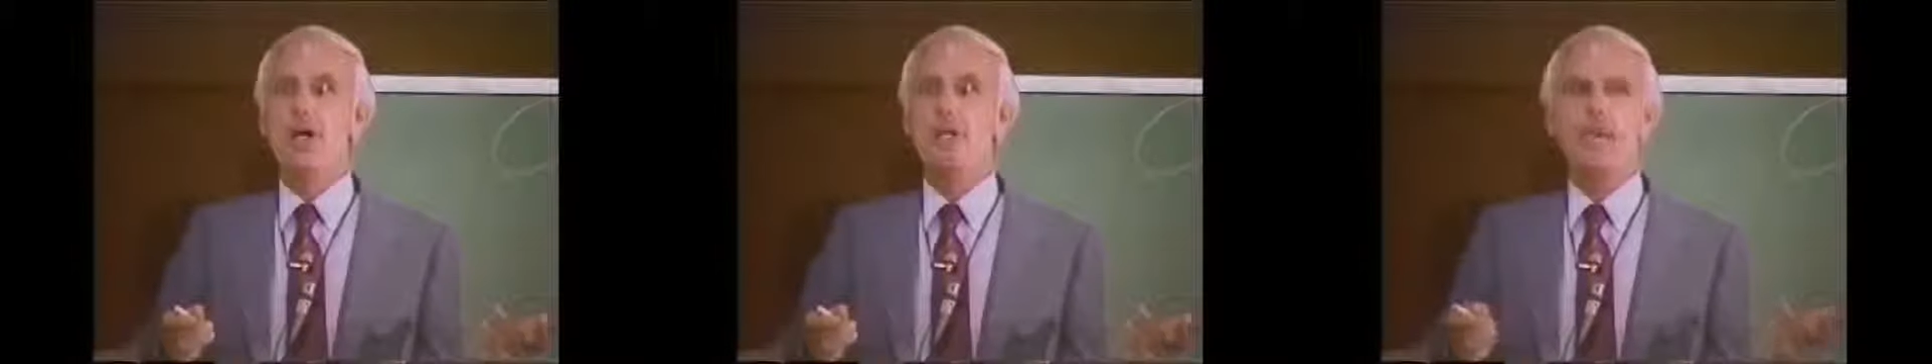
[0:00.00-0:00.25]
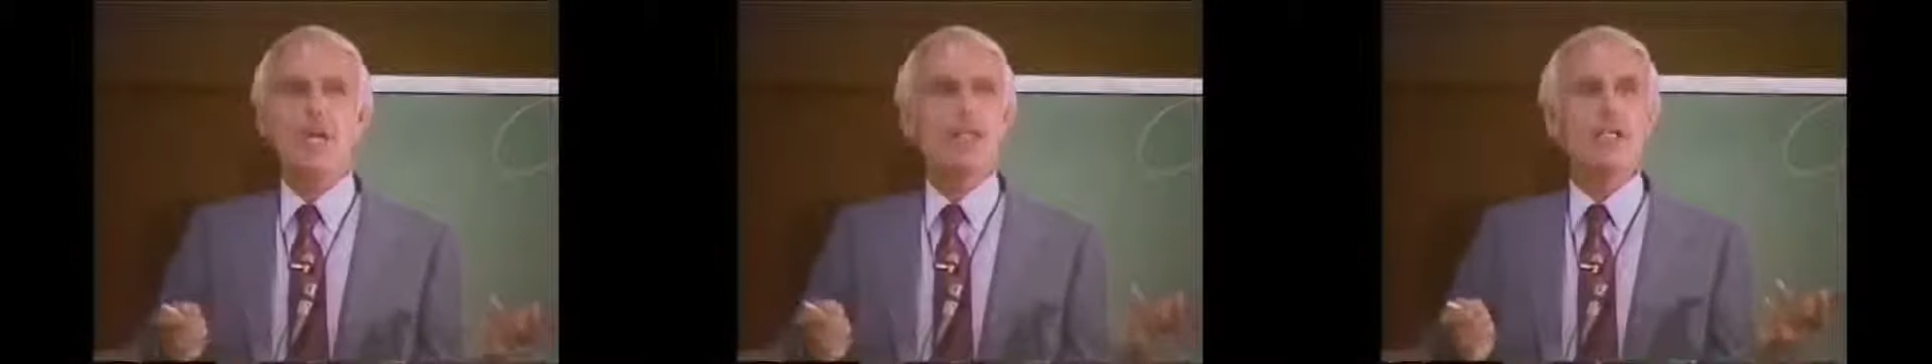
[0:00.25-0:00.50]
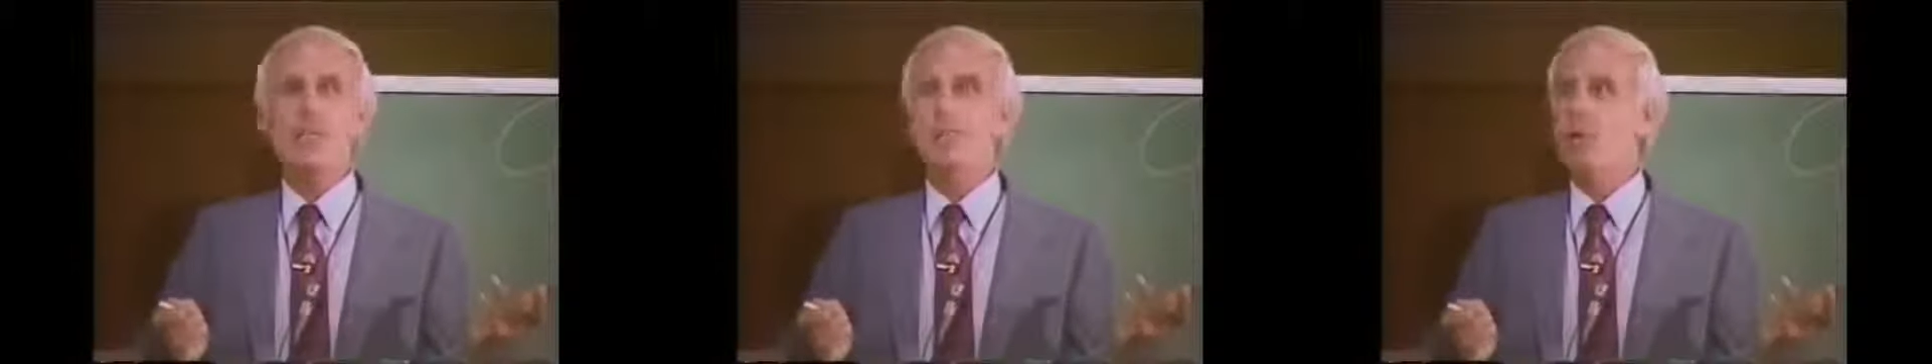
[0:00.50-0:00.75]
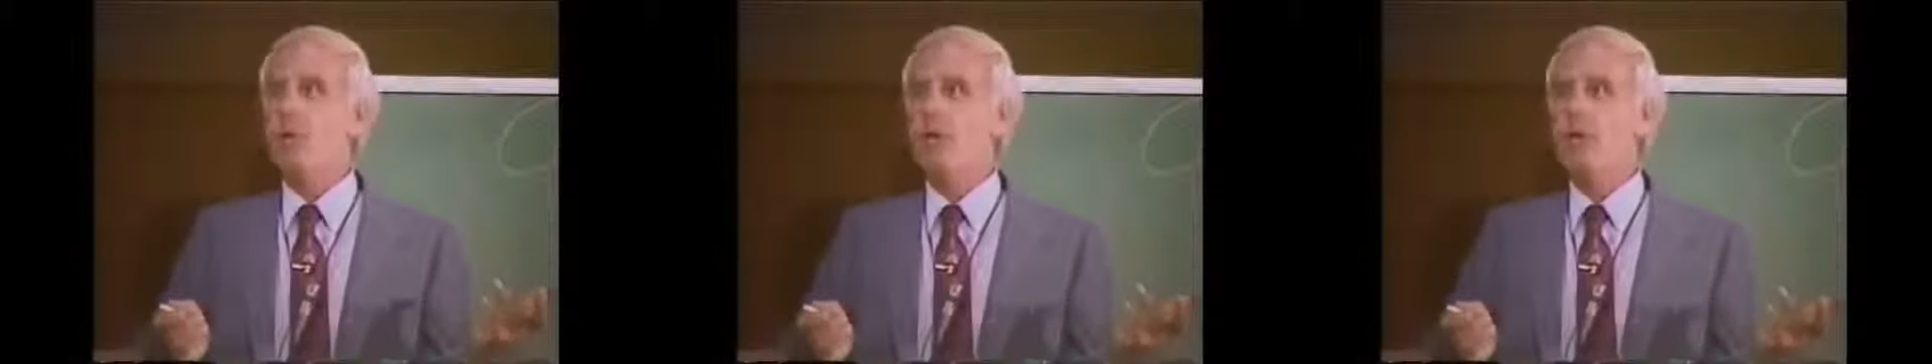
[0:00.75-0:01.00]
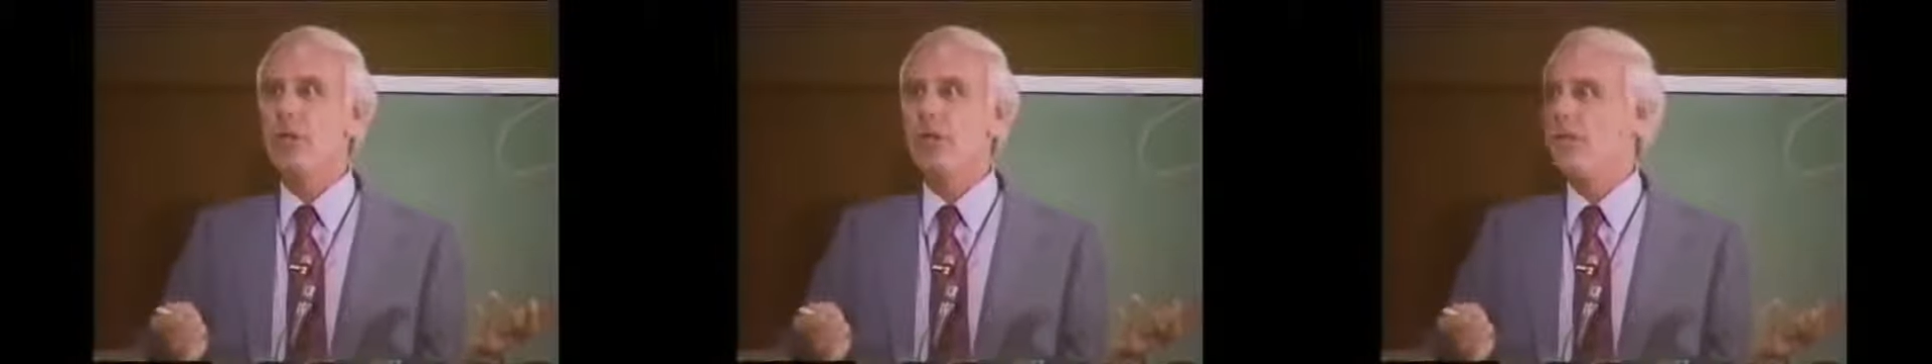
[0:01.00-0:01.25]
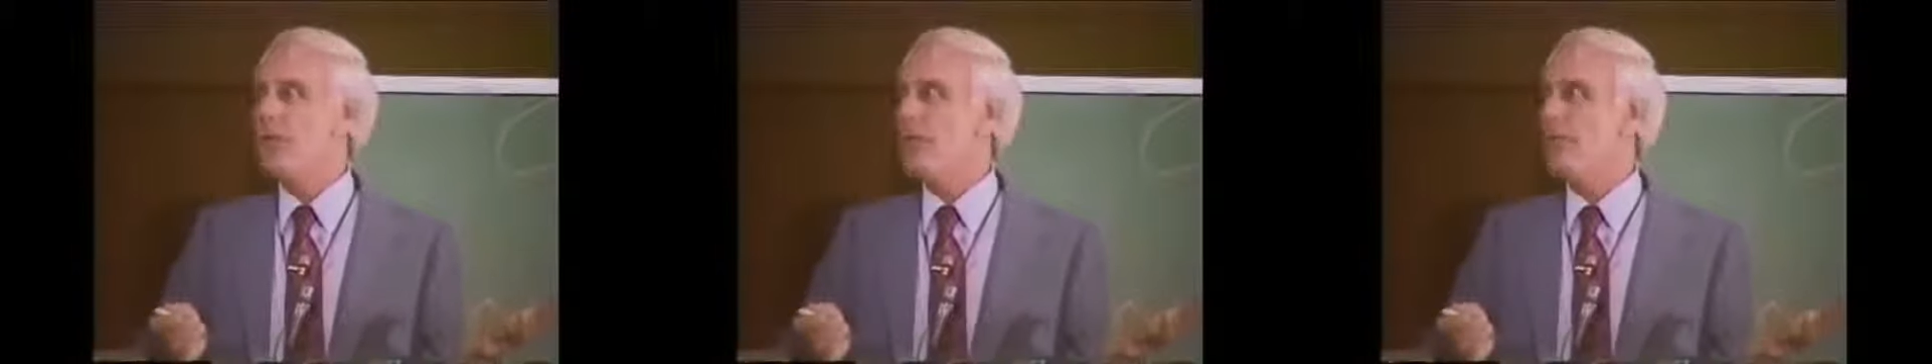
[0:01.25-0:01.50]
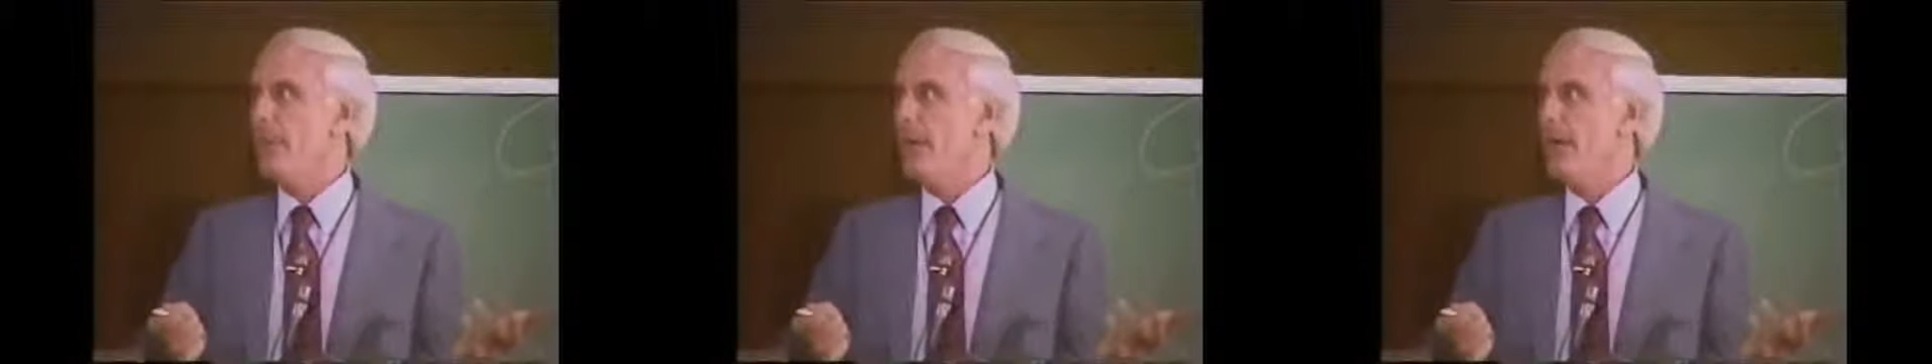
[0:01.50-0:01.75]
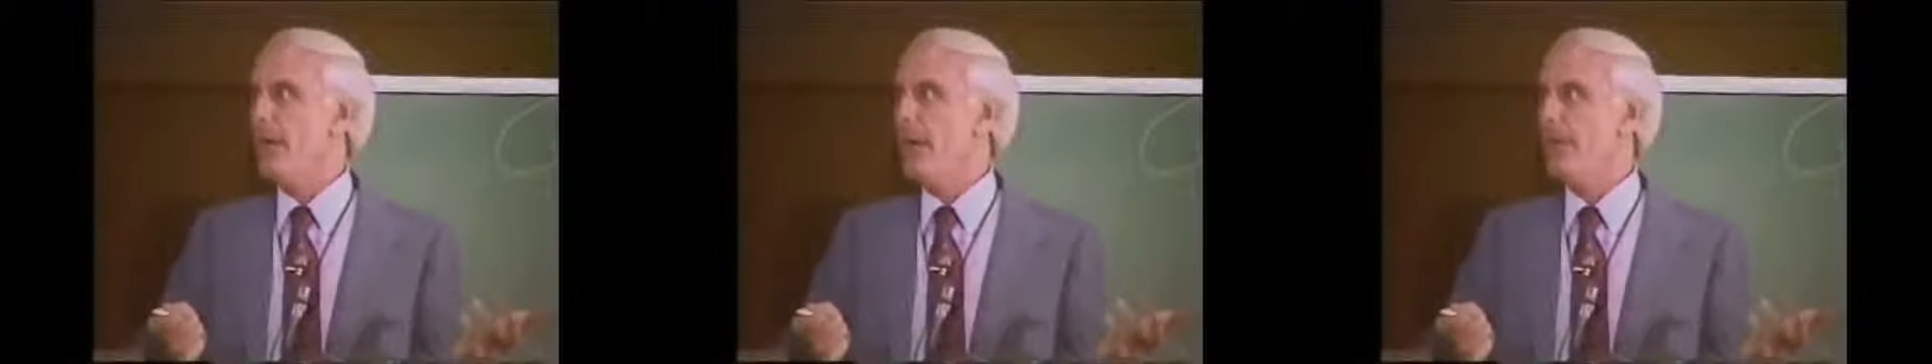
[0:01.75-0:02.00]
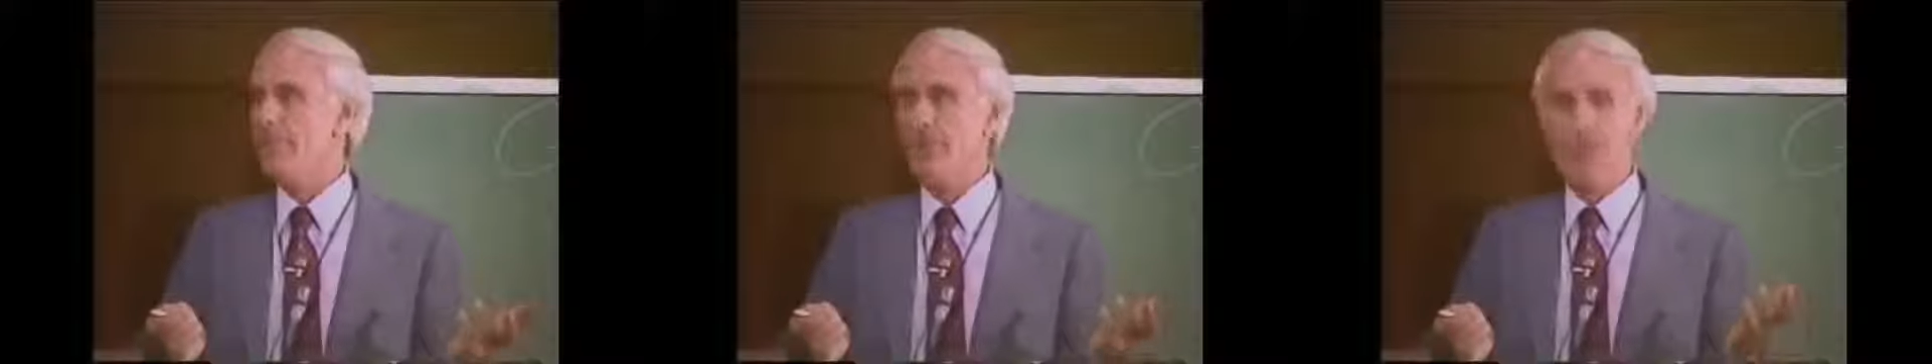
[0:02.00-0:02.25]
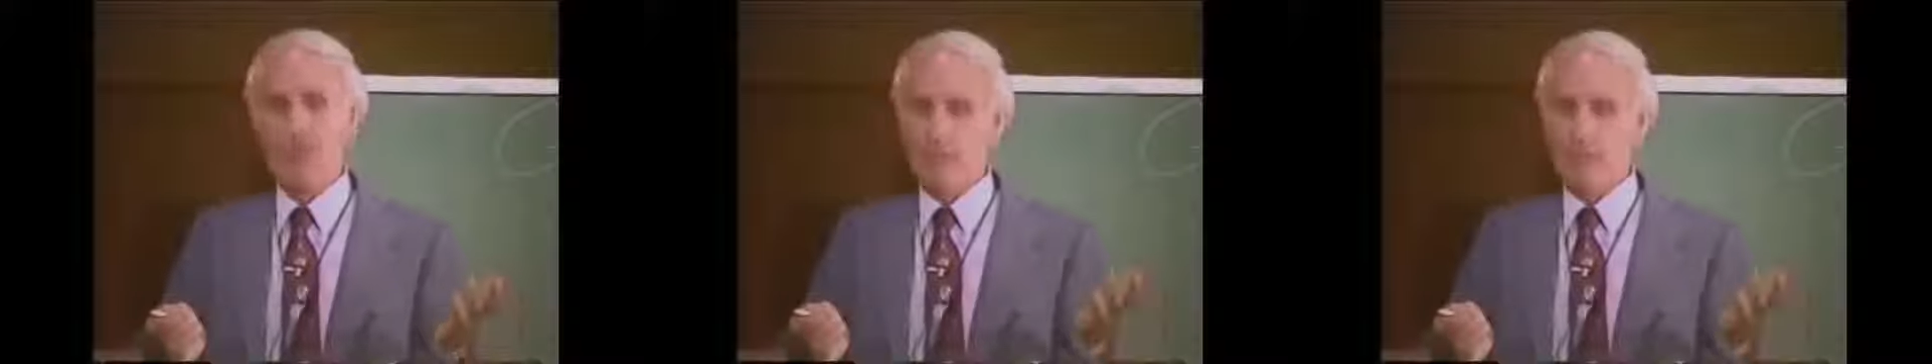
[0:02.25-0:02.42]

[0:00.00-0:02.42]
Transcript: I'd never work another day in my life.